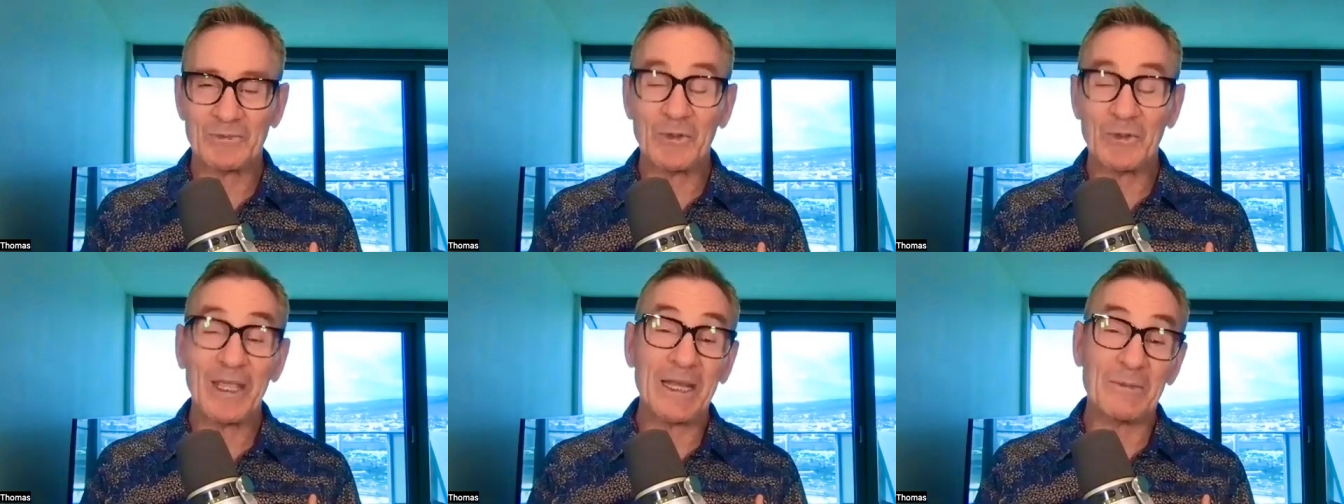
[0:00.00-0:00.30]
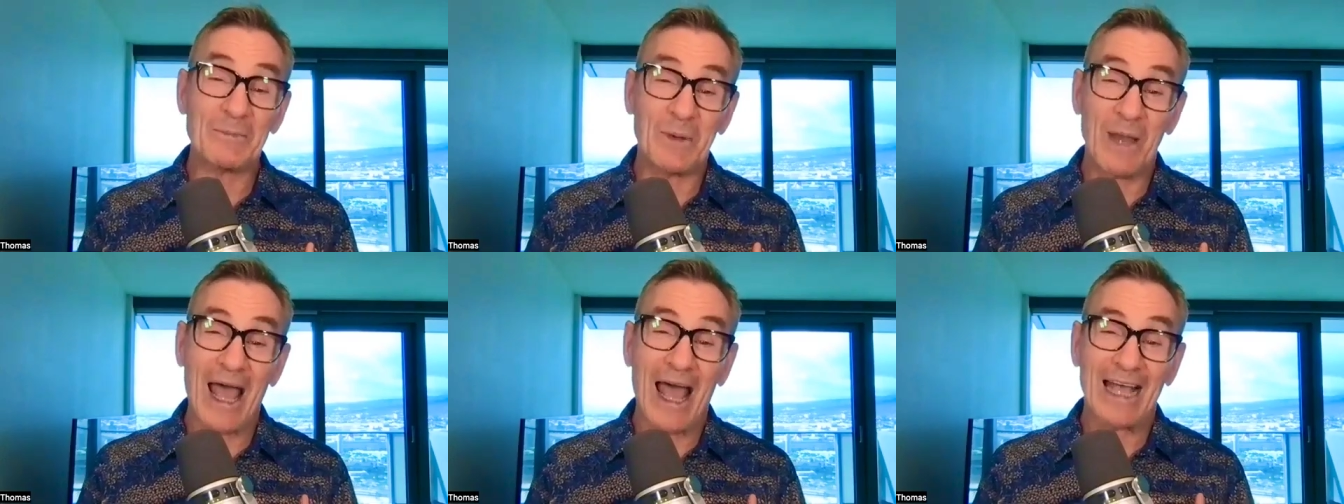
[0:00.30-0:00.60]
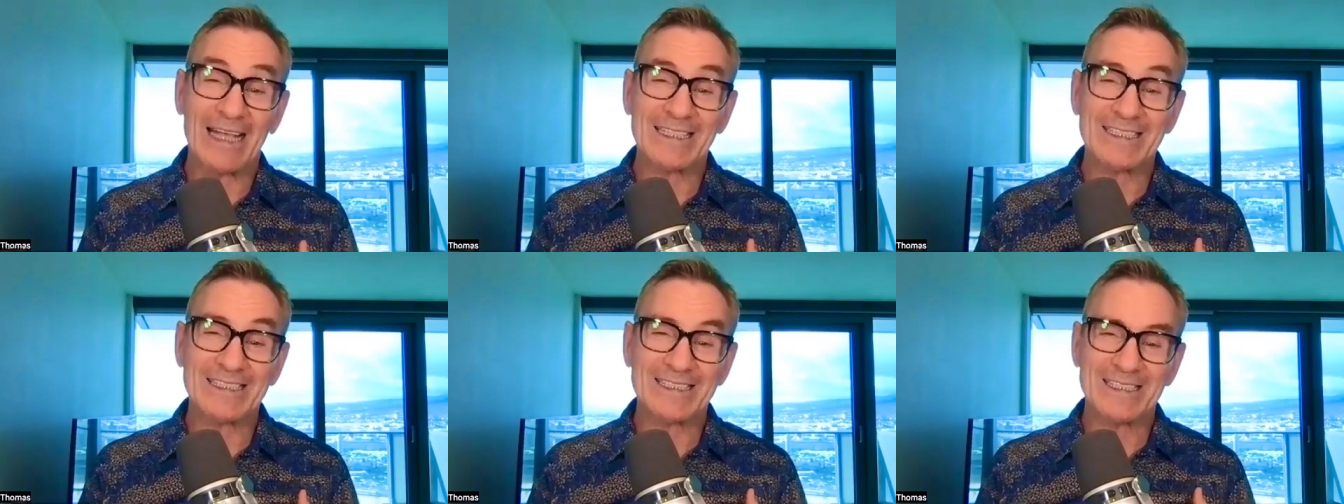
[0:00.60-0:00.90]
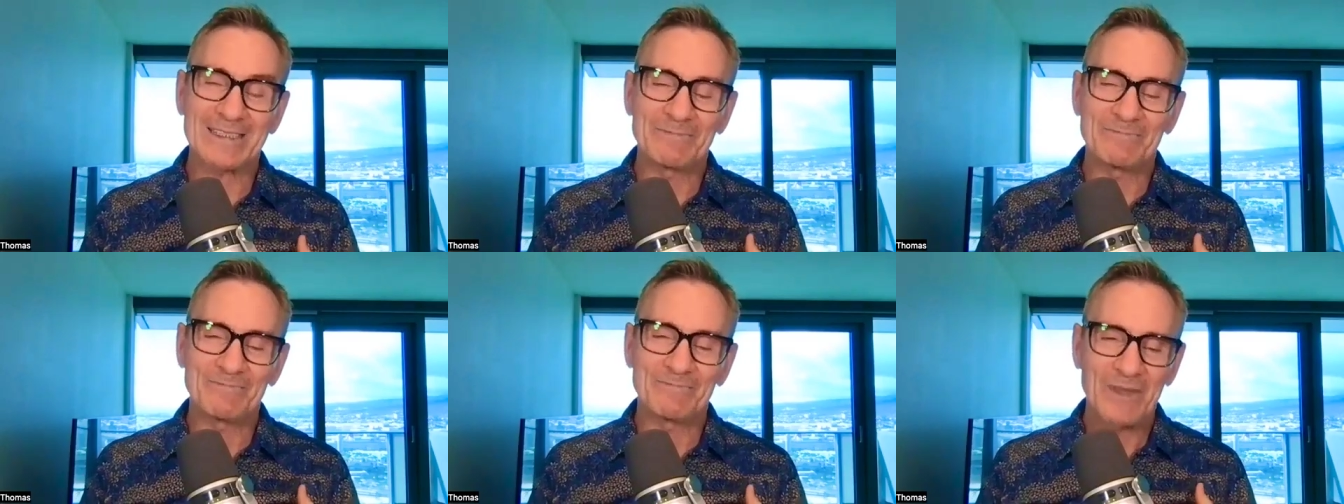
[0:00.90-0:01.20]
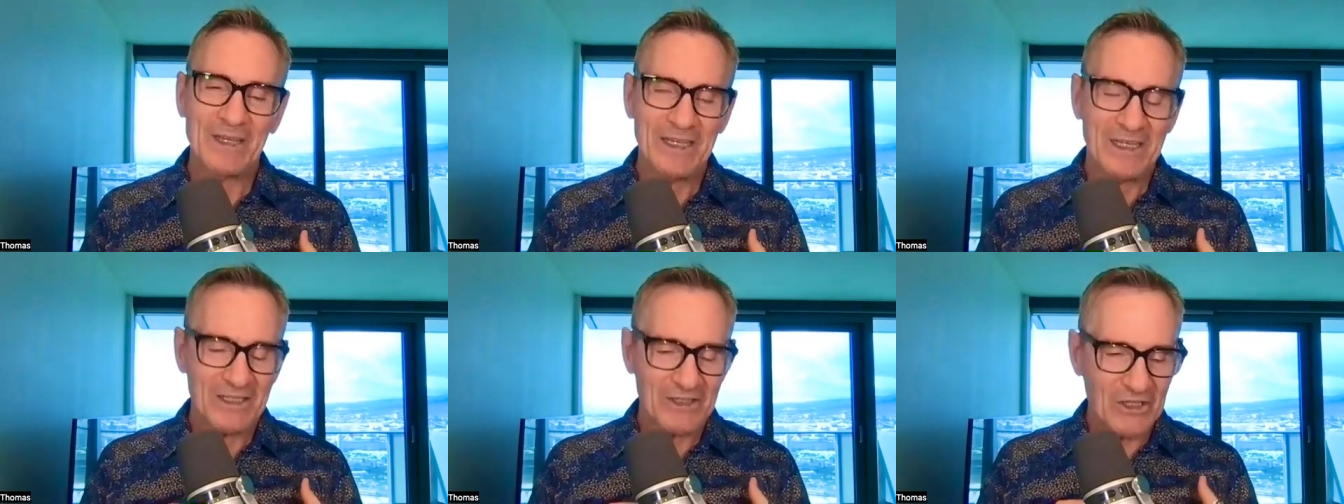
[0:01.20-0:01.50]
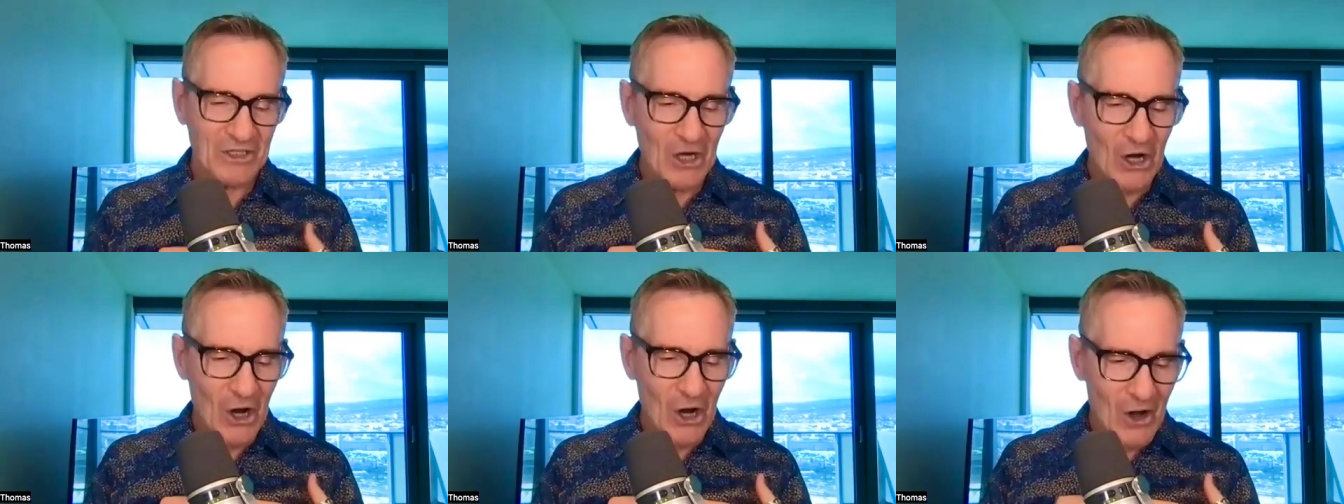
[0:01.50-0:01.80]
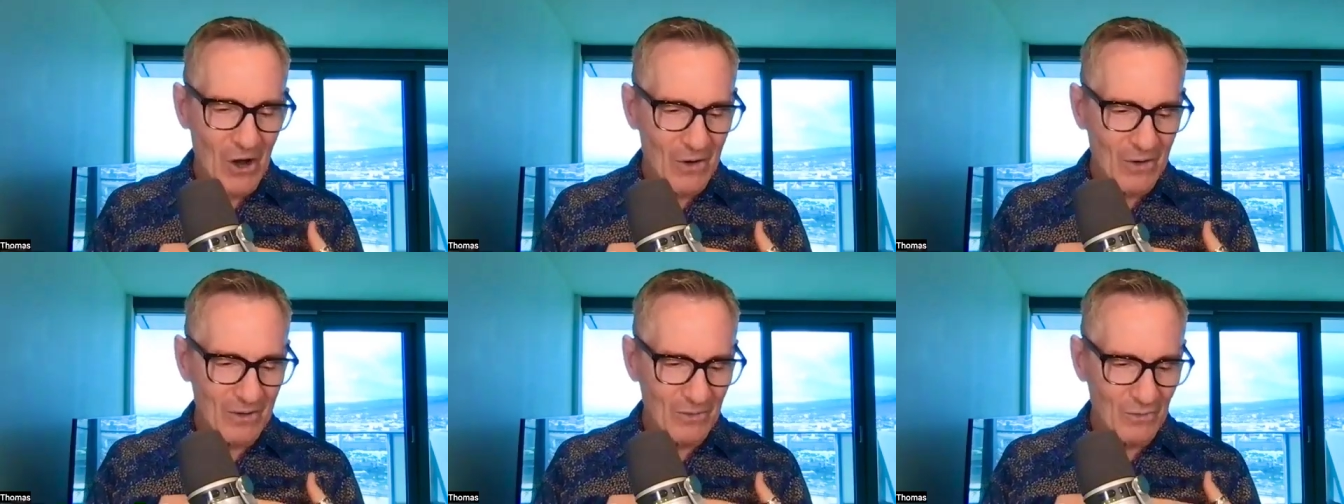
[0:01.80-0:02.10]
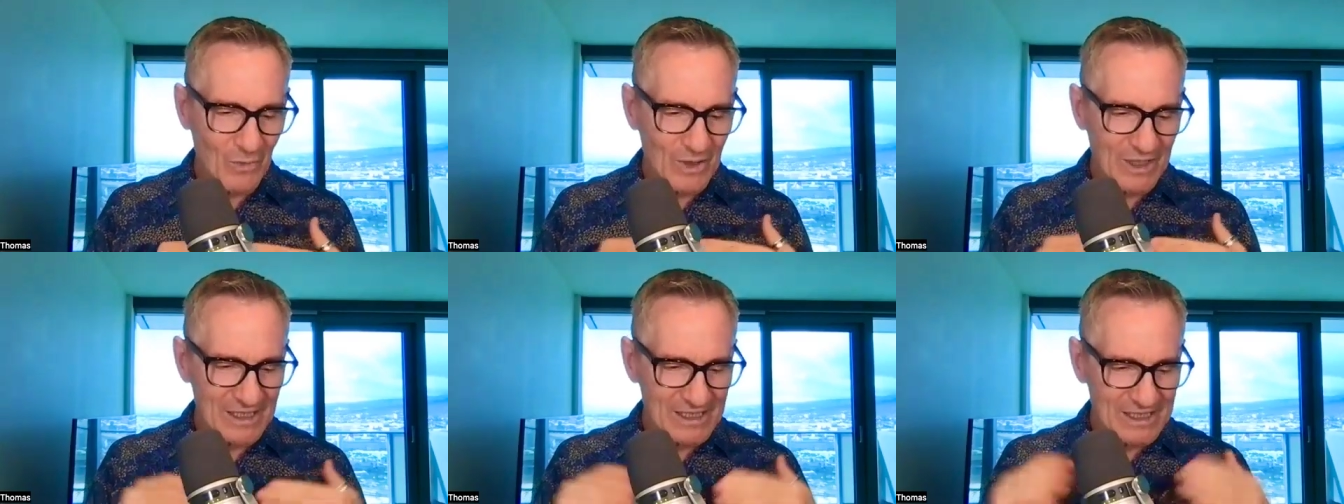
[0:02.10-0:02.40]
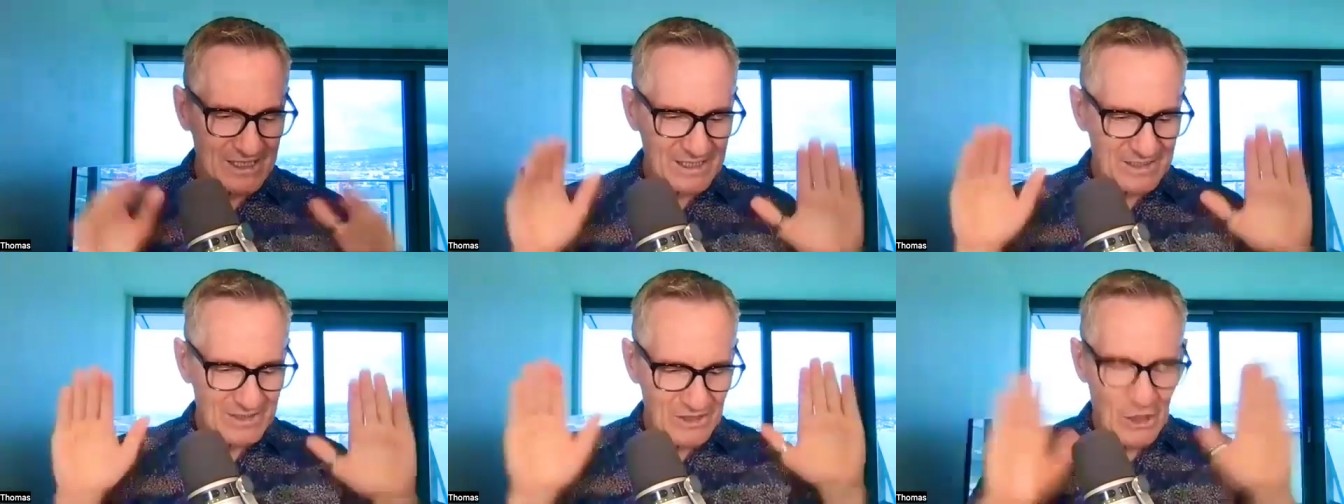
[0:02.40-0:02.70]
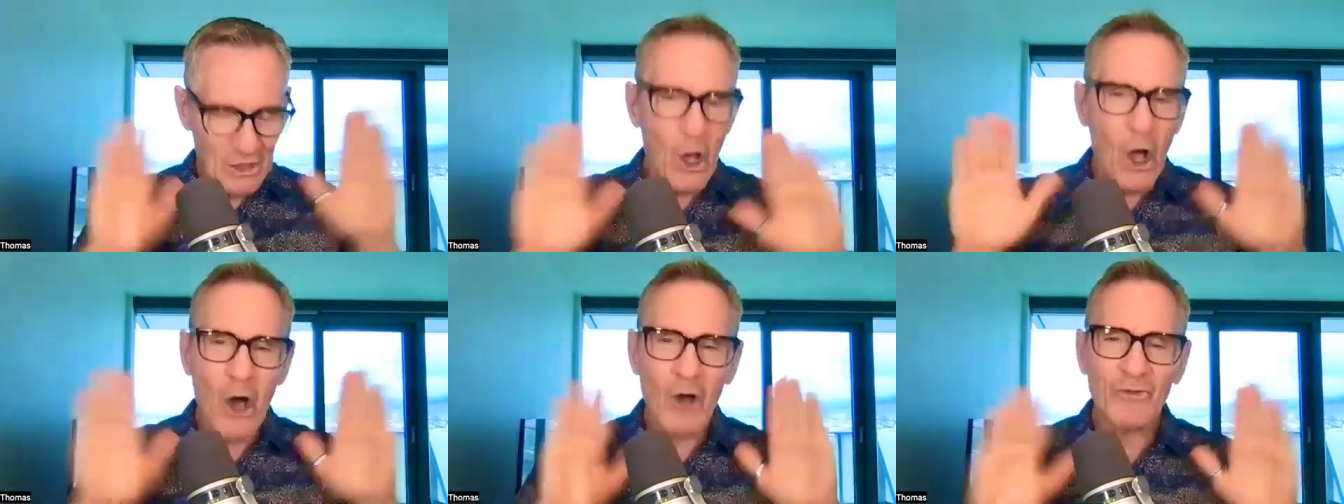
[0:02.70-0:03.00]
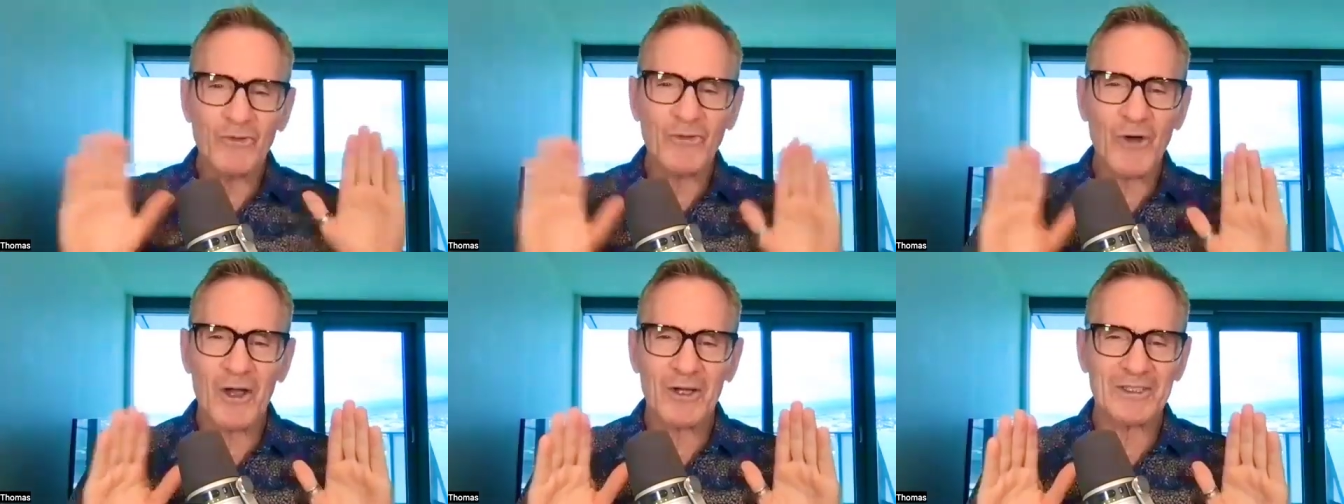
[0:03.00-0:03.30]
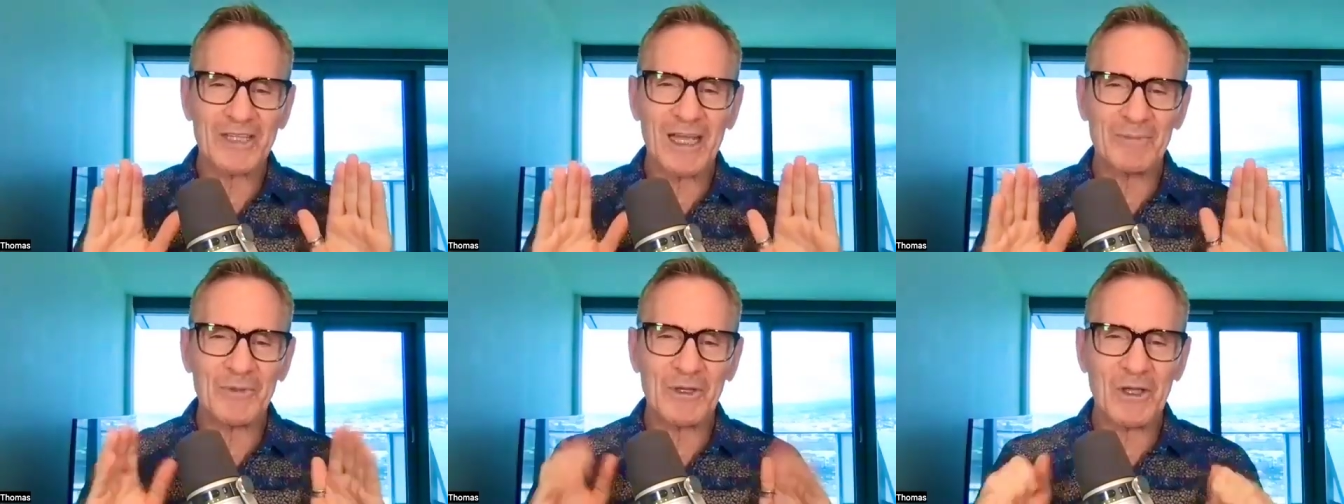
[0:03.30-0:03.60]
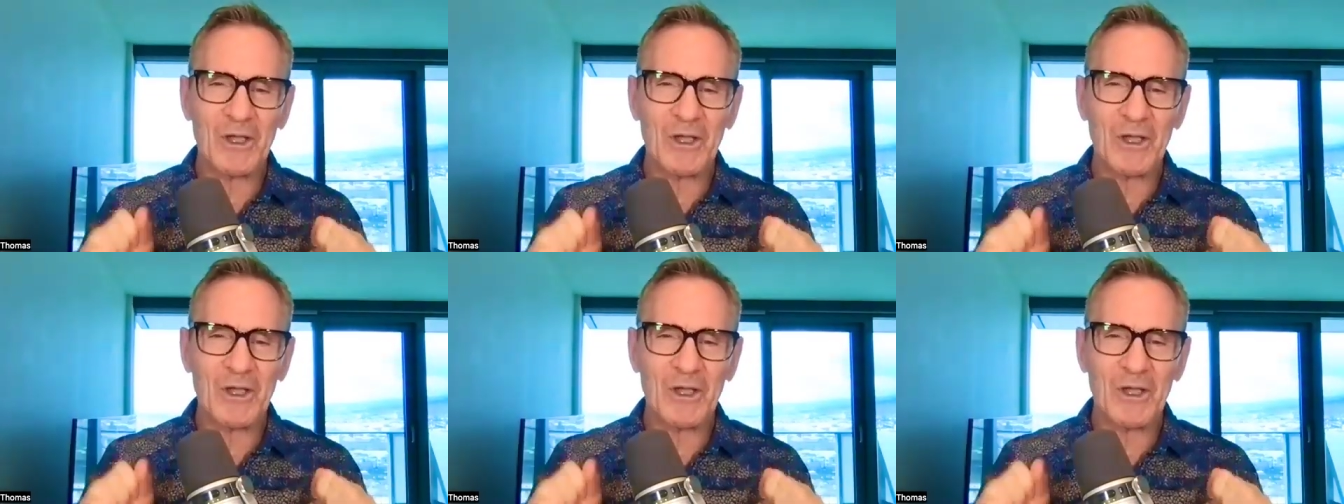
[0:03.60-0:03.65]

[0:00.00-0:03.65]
We had a blast. The car was all fogged up.